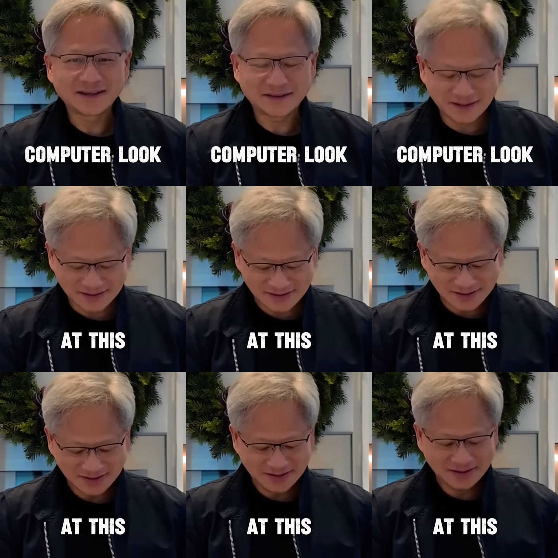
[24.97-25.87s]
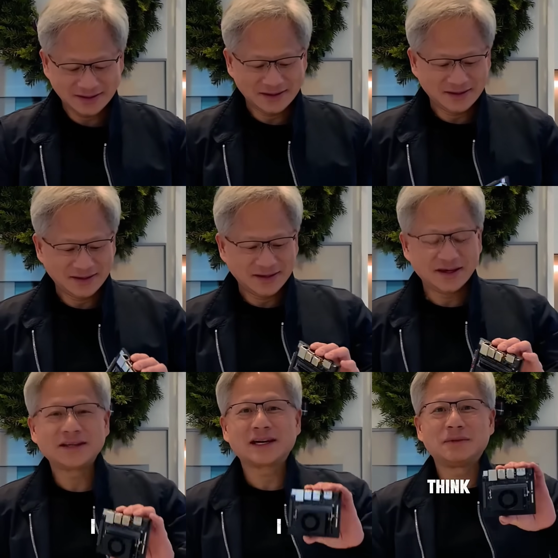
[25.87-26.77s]
Look at this.
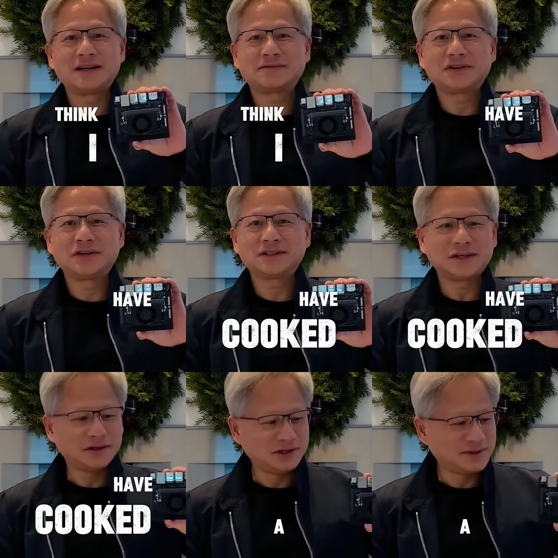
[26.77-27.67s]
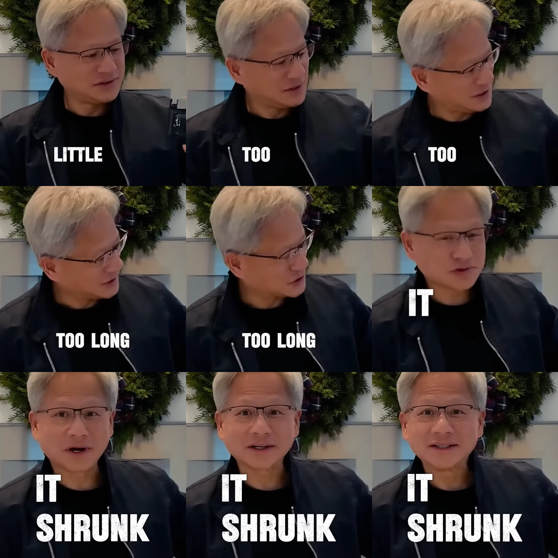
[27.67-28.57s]
I think I might have cooked it a little bit too long. It
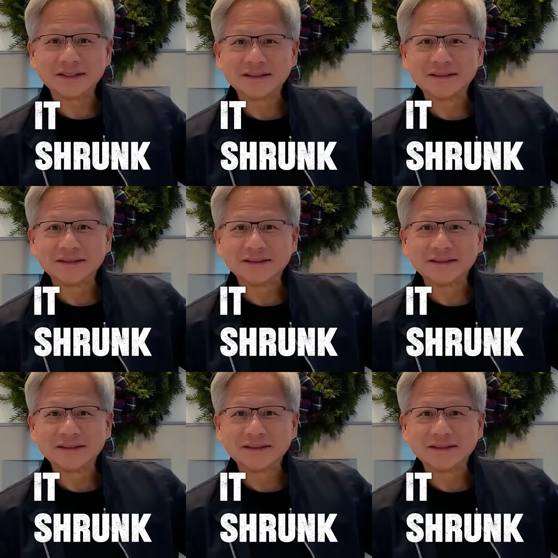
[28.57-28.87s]
shrunk.